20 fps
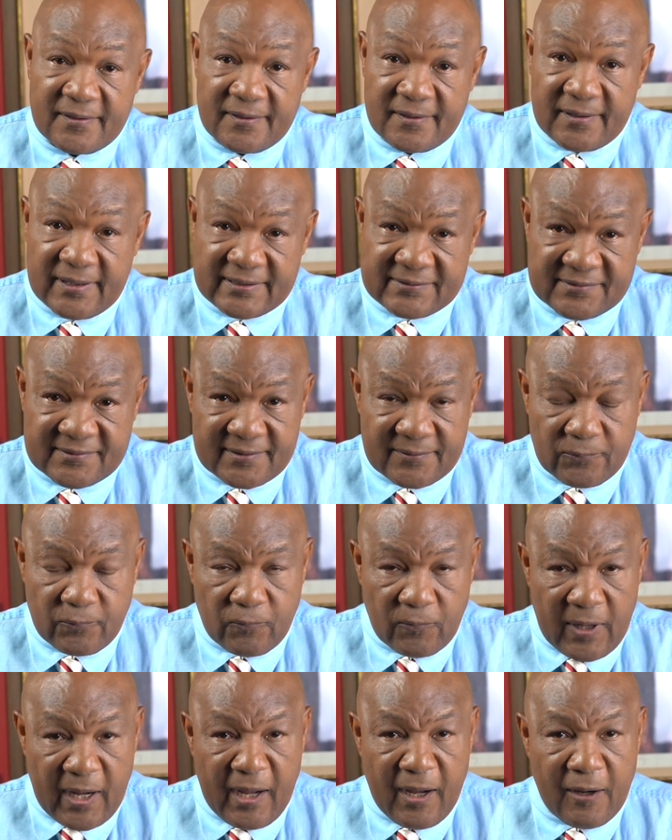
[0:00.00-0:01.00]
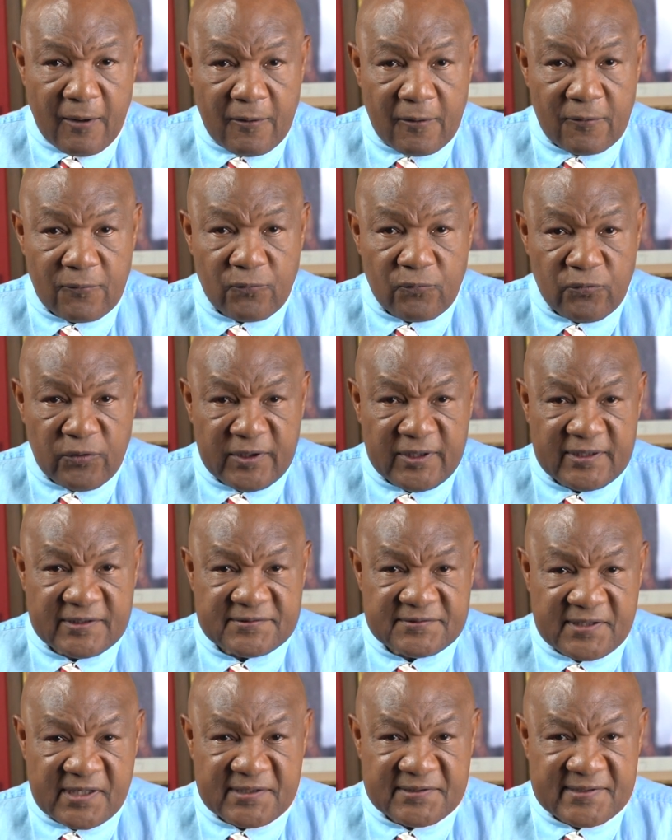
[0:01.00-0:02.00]
And I said, wow, what
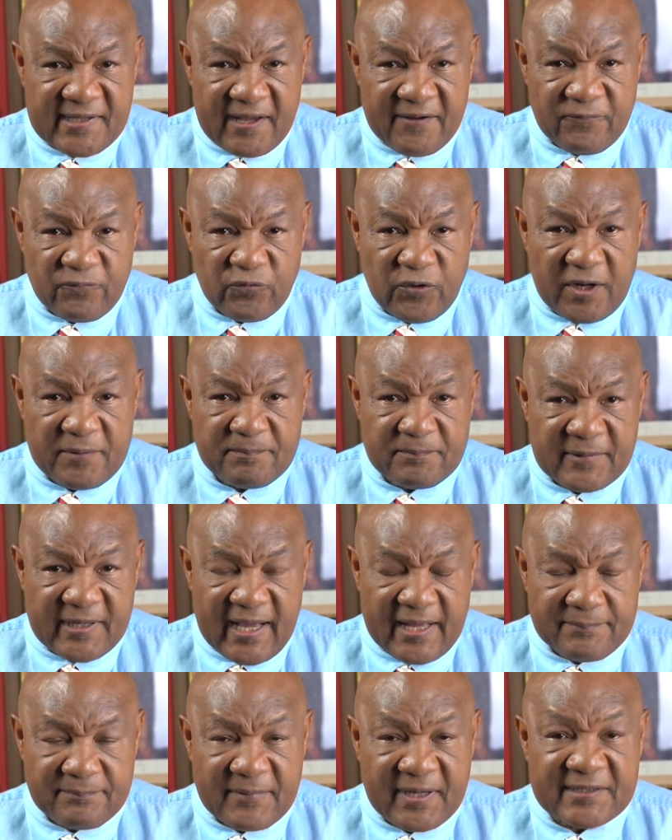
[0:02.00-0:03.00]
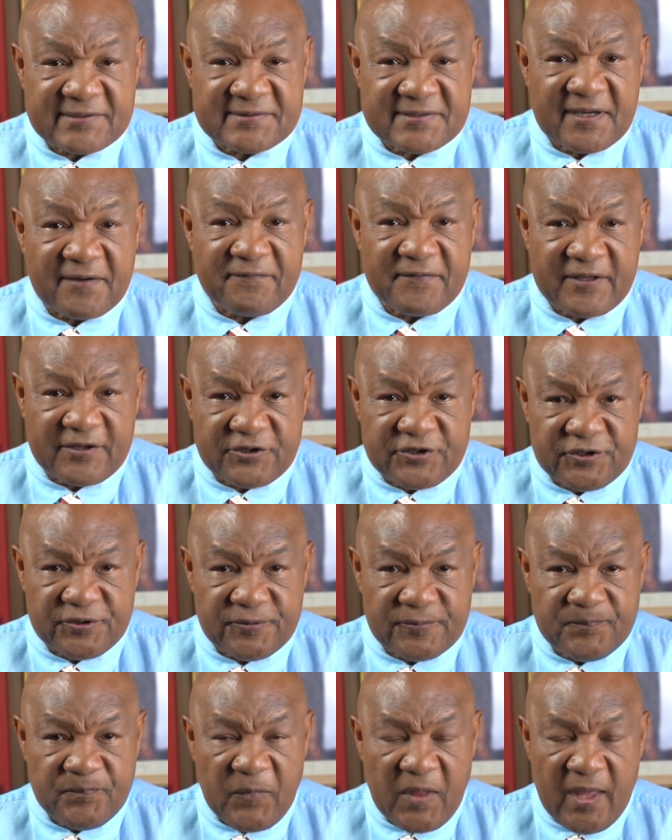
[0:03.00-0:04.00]
is this I've gotten myself into?